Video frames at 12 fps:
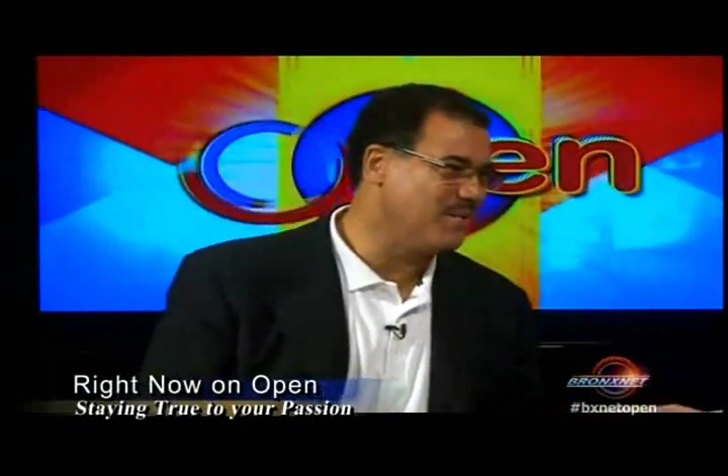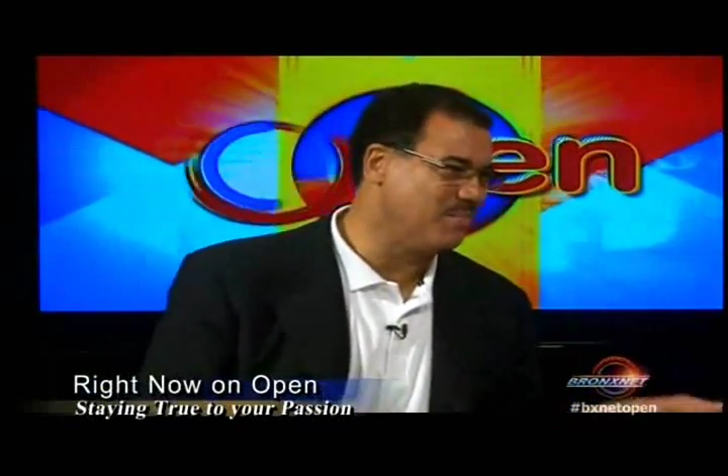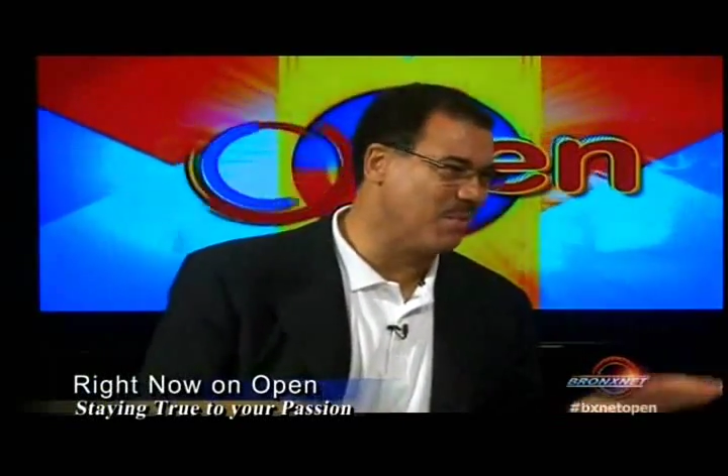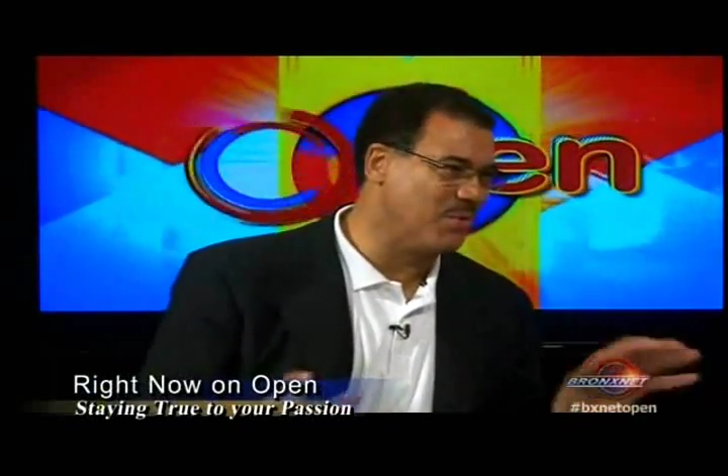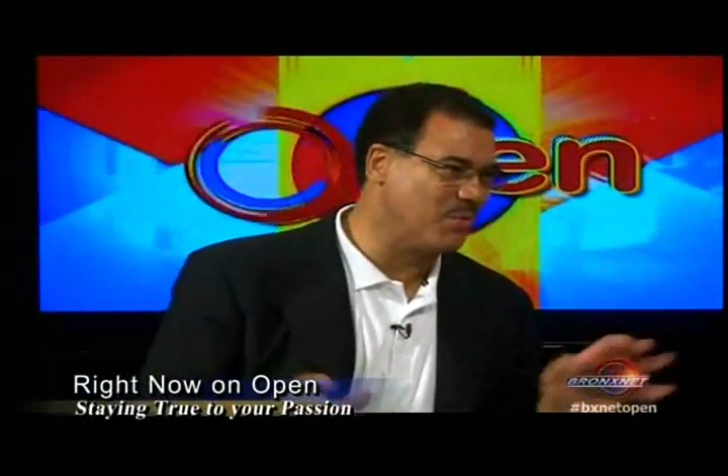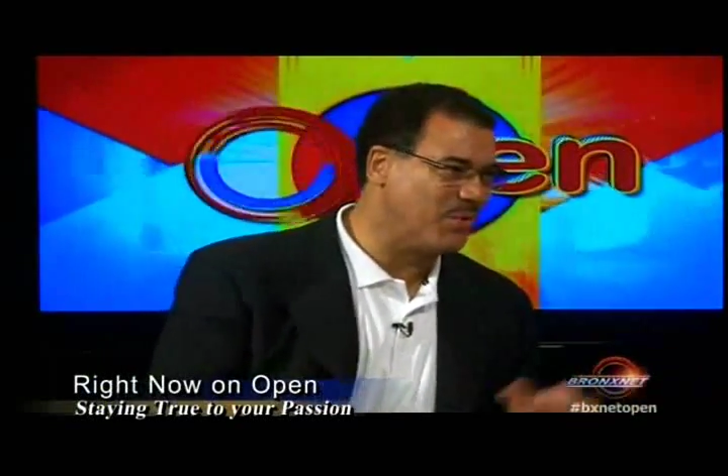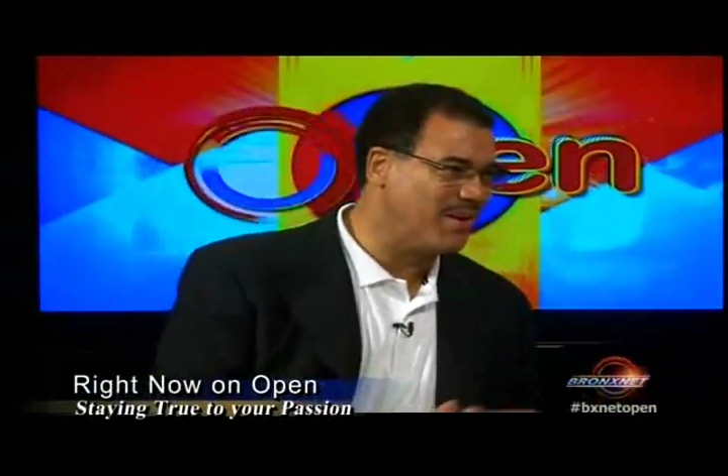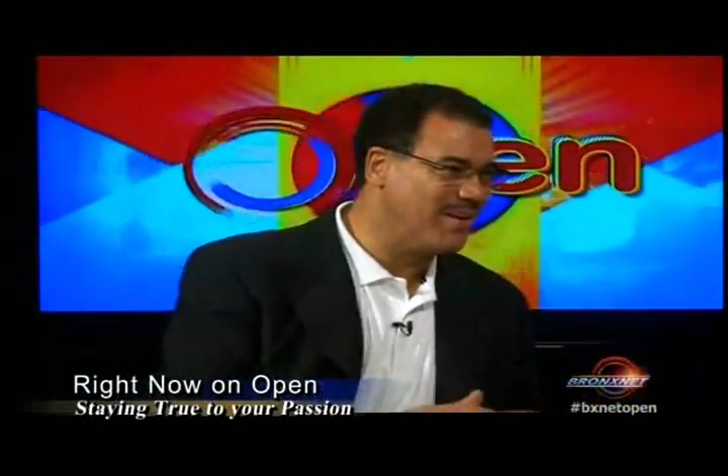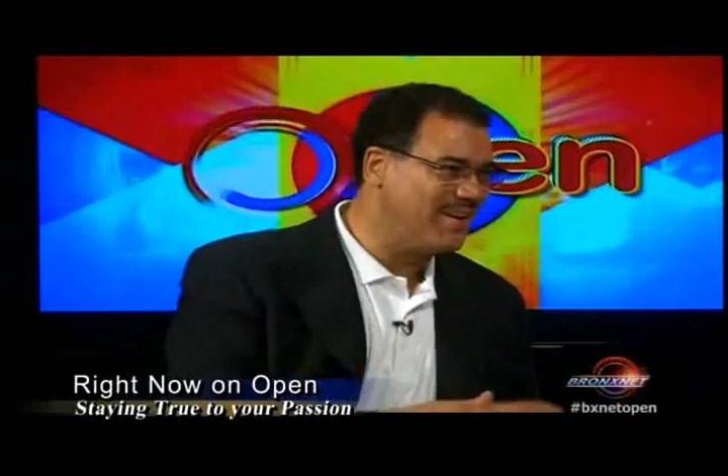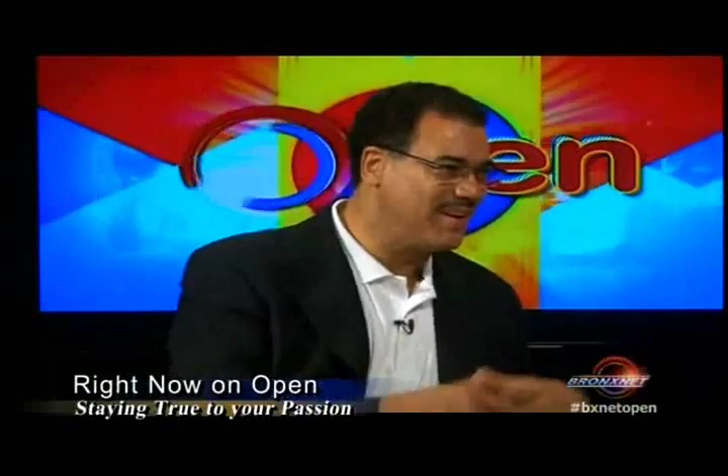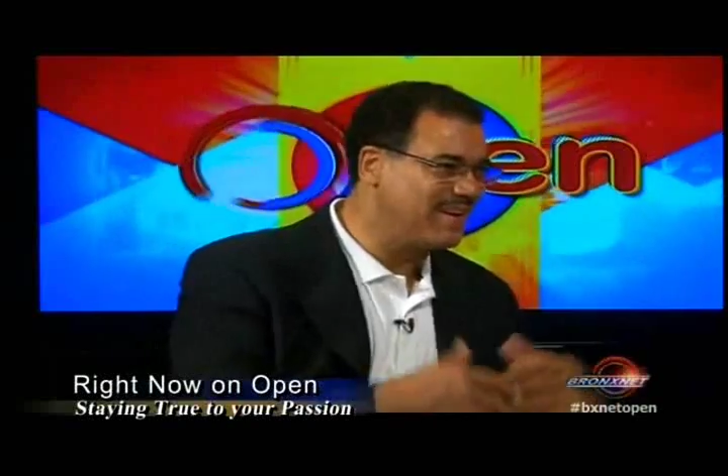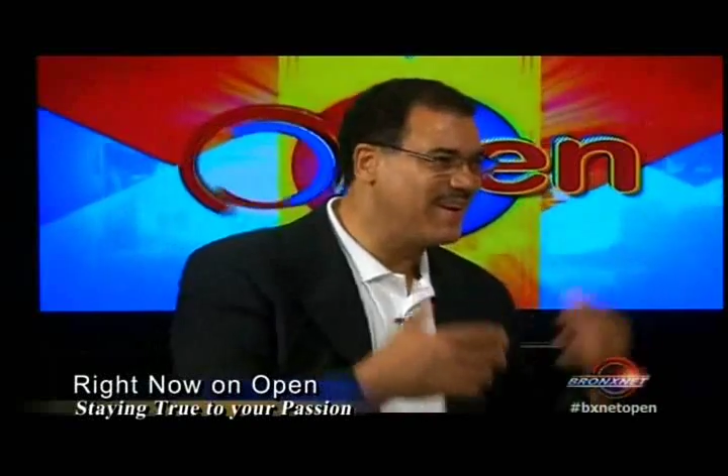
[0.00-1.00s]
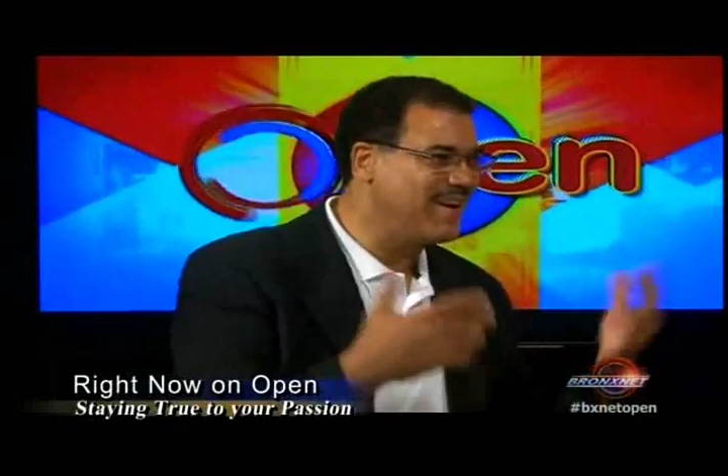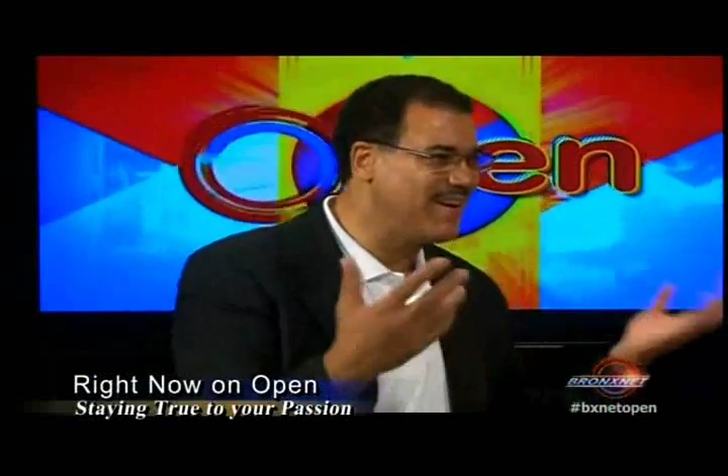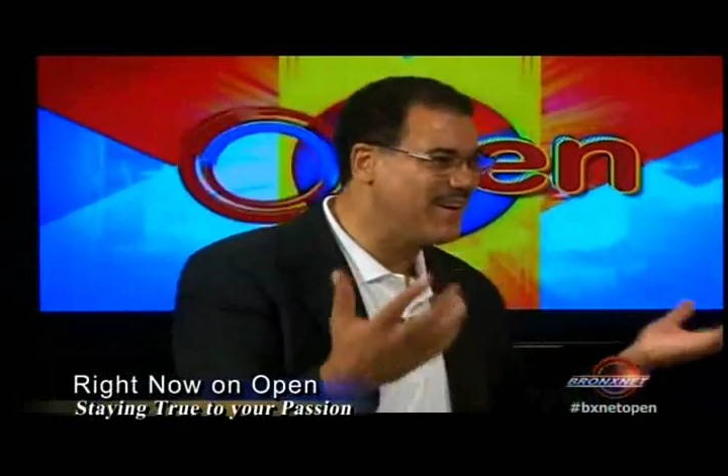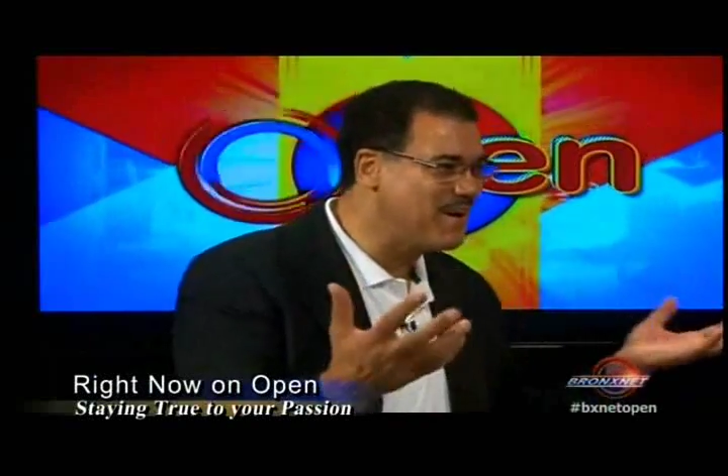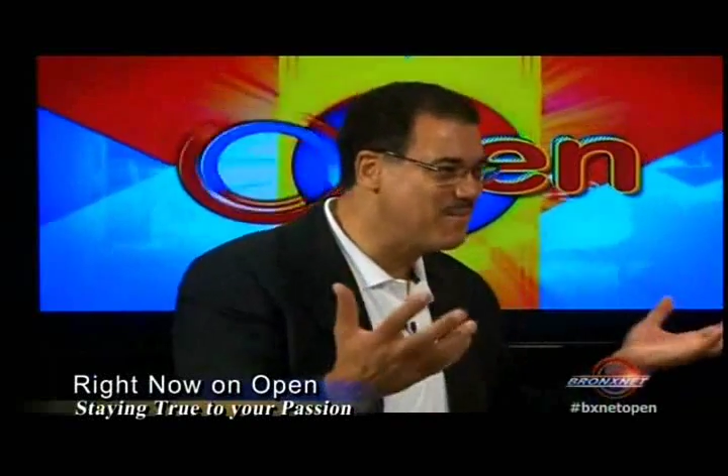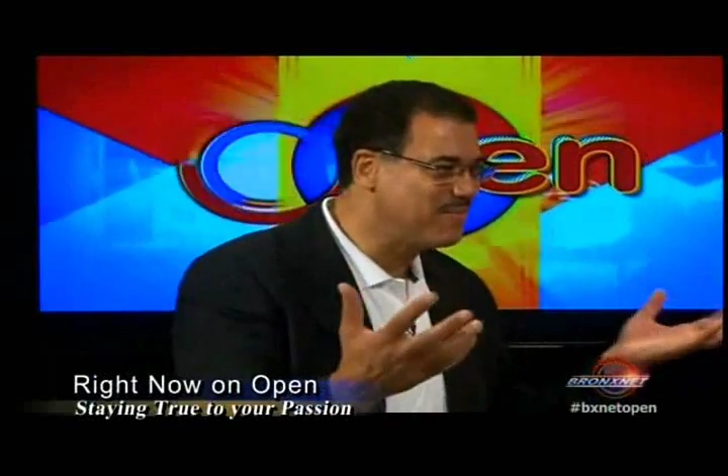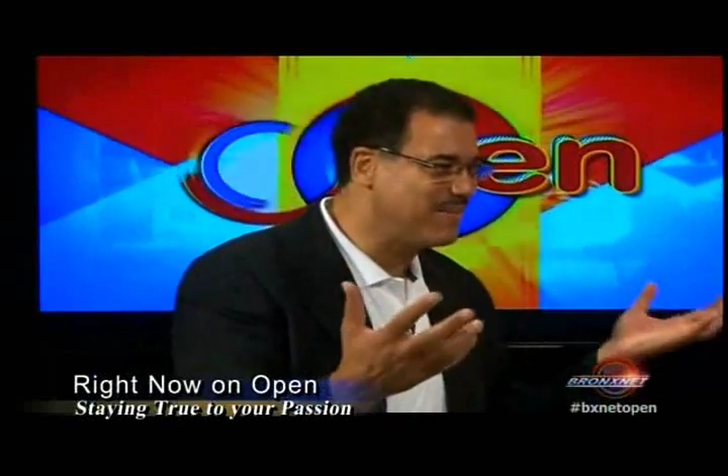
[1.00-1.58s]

but we get up.